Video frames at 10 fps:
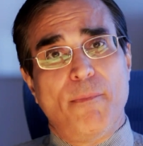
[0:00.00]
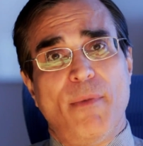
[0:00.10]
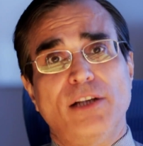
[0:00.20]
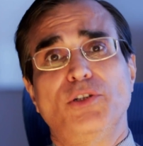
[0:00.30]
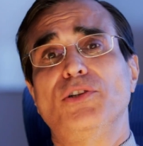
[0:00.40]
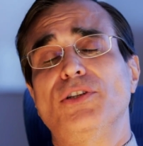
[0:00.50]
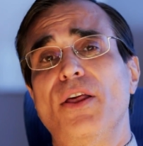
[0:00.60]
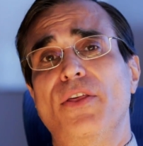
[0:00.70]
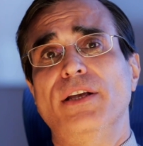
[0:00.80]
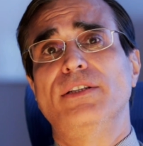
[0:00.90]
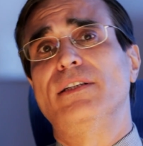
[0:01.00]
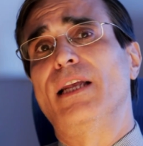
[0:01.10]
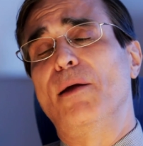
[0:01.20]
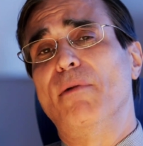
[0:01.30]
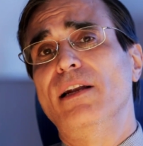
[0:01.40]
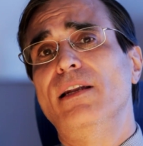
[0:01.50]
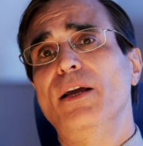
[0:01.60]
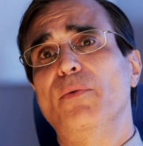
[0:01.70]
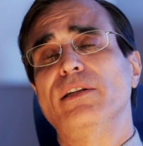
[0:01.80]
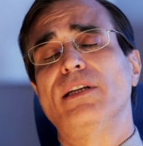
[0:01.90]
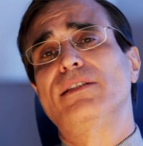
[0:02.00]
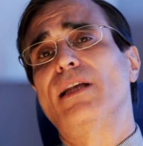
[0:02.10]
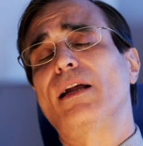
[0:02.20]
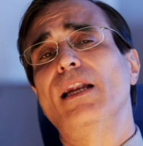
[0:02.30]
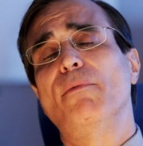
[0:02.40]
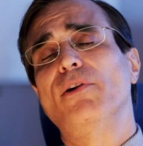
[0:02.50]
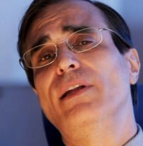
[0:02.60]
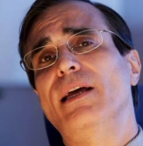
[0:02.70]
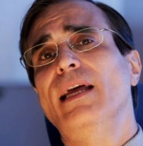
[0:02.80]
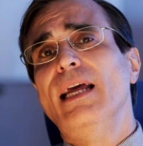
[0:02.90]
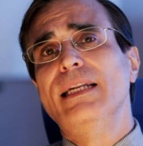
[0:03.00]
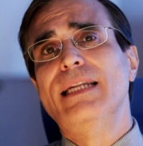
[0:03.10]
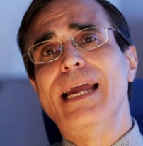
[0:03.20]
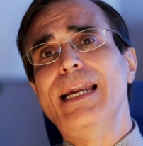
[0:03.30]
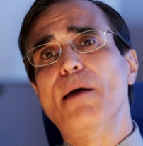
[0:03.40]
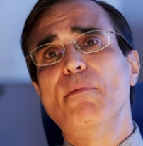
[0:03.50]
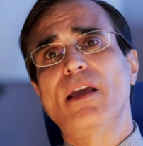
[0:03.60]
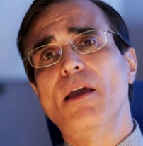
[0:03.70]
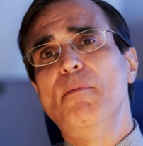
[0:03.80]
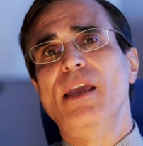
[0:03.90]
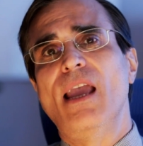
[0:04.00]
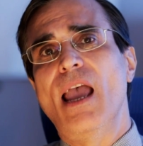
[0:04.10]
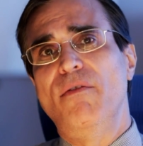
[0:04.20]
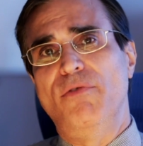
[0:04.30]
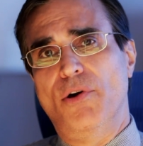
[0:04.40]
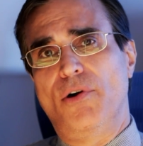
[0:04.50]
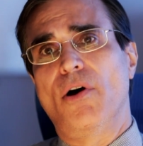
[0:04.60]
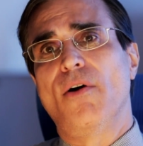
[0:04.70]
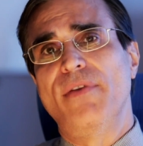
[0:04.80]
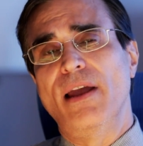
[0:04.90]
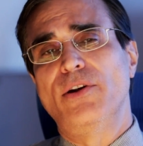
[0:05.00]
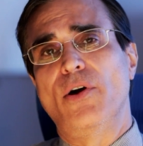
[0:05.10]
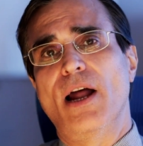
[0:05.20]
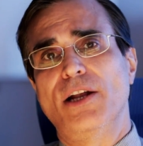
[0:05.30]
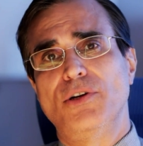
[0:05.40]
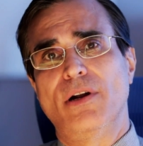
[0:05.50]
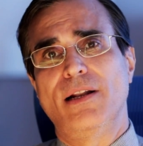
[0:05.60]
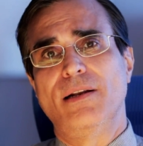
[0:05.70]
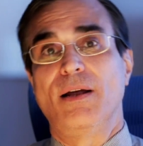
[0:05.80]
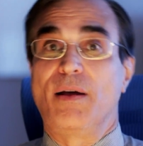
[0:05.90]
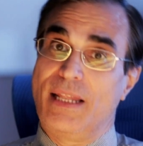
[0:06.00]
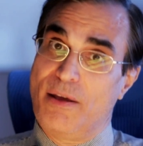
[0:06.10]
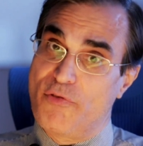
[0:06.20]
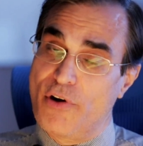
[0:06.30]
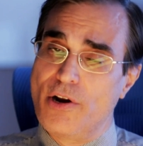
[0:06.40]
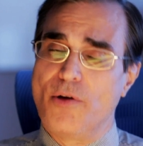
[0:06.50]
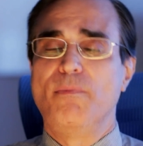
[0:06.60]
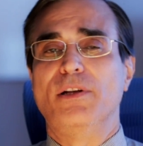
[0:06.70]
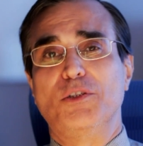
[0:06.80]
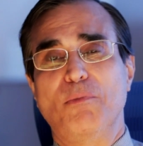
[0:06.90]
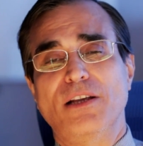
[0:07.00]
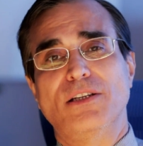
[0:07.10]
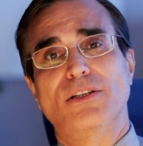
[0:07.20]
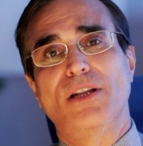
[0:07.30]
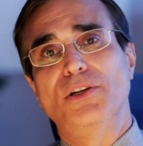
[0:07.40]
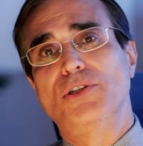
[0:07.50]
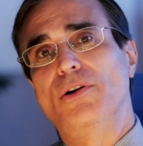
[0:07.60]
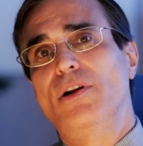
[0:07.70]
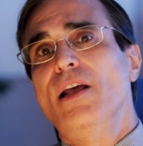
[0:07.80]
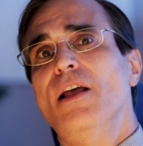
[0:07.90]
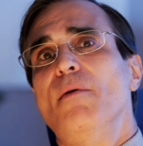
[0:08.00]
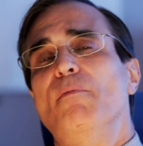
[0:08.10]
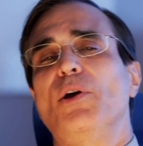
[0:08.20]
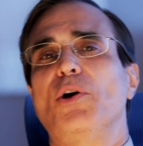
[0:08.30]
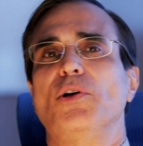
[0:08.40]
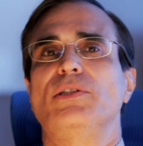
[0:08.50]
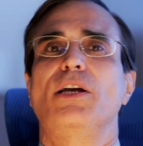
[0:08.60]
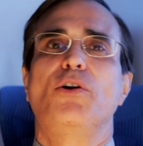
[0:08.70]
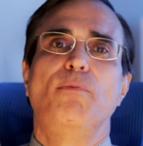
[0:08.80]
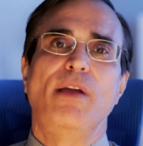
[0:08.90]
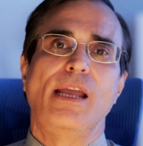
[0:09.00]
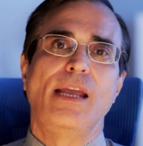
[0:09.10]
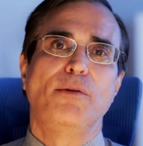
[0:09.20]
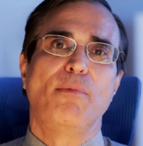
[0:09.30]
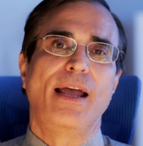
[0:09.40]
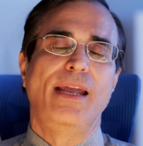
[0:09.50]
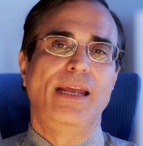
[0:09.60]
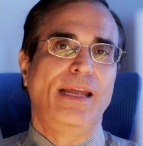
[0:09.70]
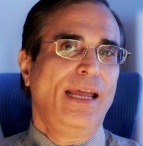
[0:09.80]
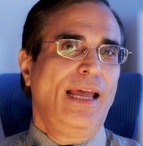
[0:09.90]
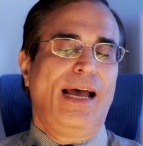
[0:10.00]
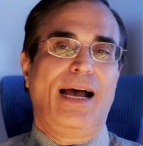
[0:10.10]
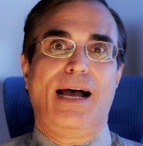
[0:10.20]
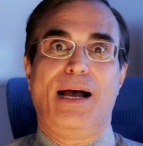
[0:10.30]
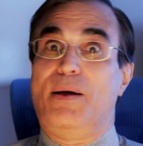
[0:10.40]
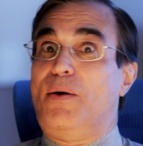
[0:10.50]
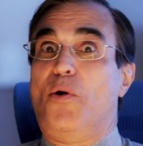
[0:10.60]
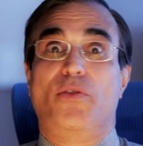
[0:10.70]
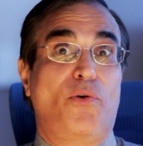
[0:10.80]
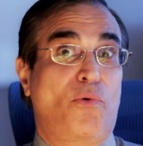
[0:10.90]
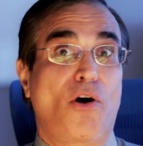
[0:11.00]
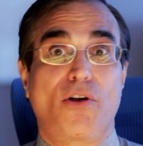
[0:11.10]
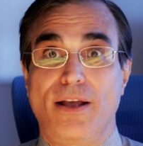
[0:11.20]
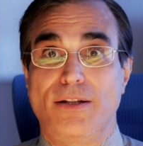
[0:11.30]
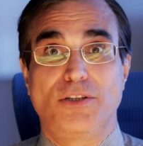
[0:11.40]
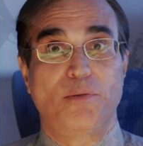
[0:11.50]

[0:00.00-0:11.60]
master's thesis at MIT was exactly about the dynamic behavior of the Freedom Space Station, because it could be hit by other rockets,